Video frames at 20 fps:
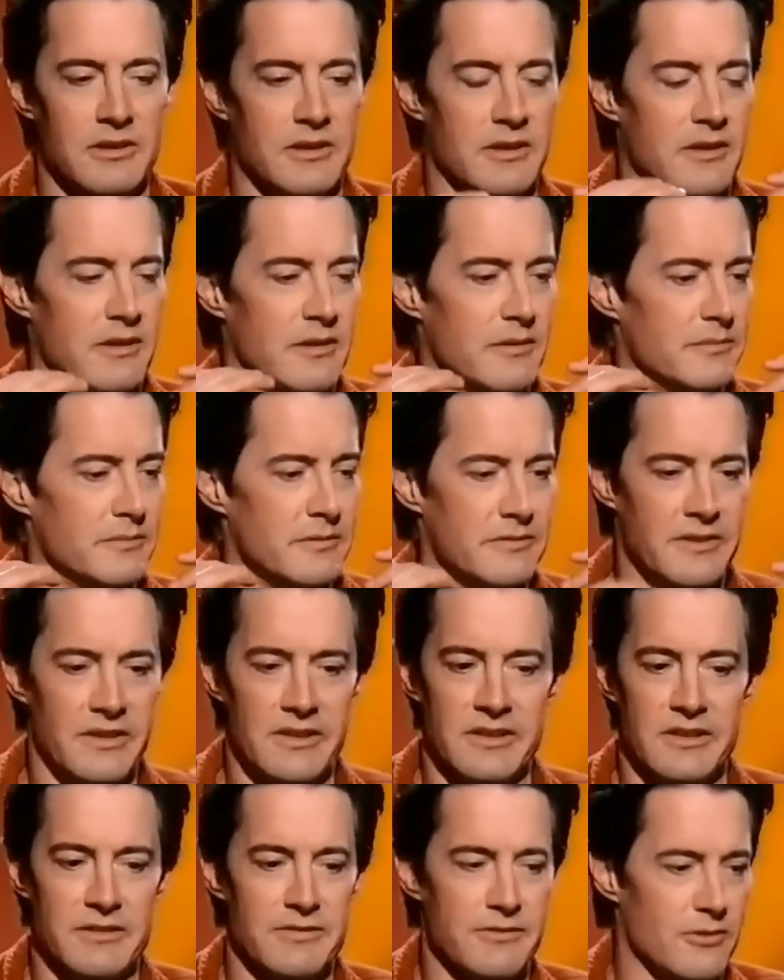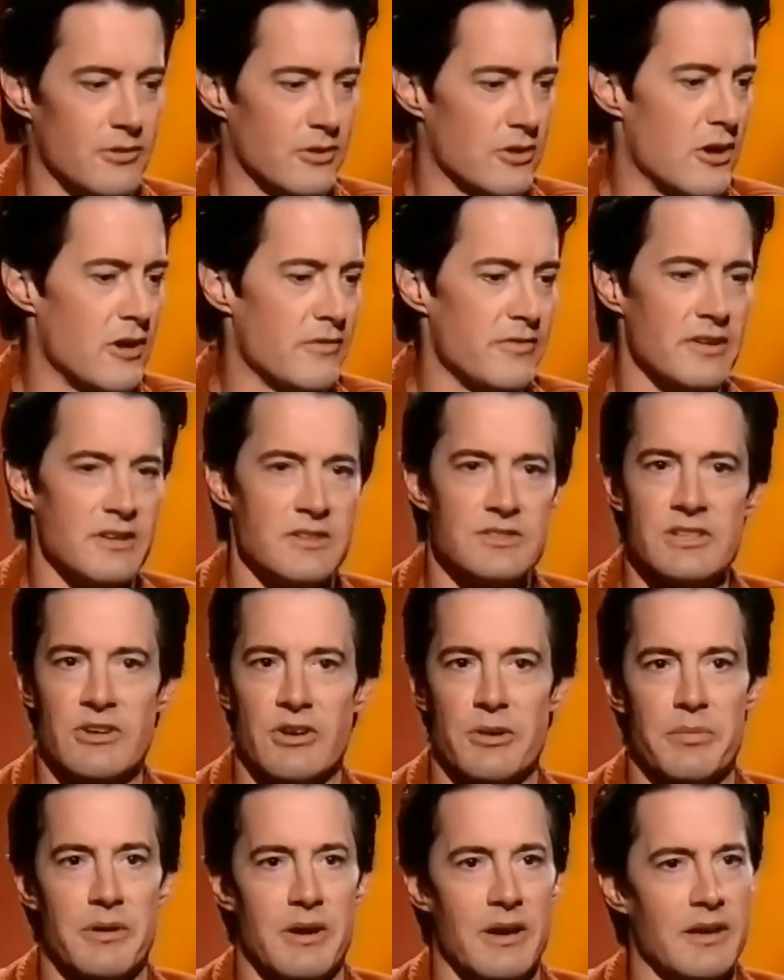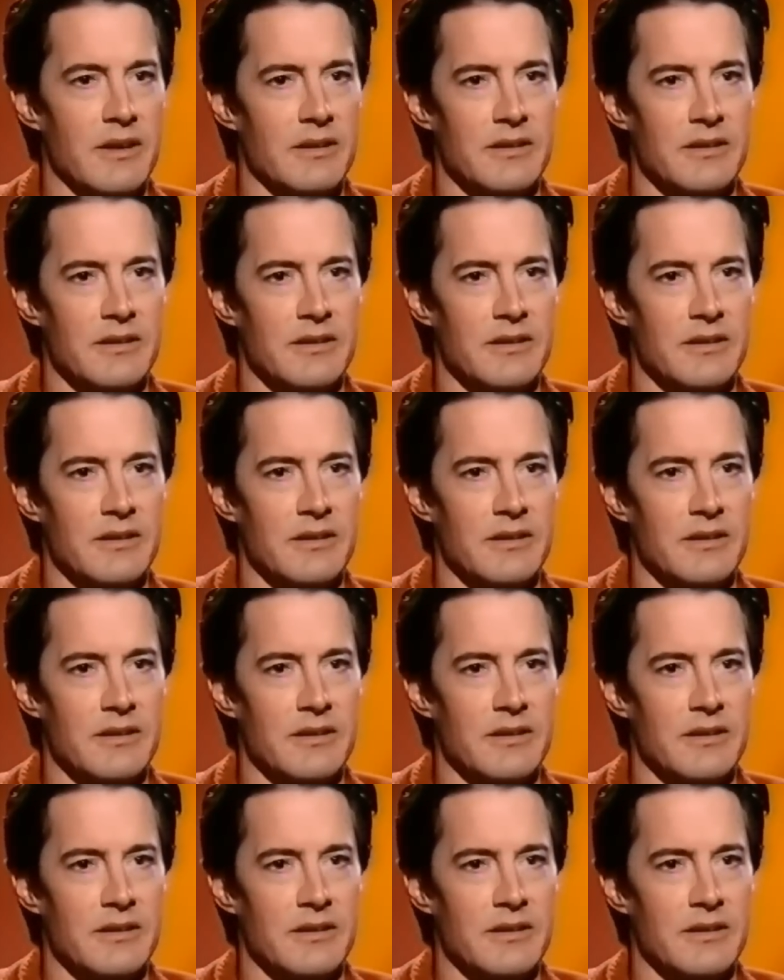affinity for coffee and cherry pie.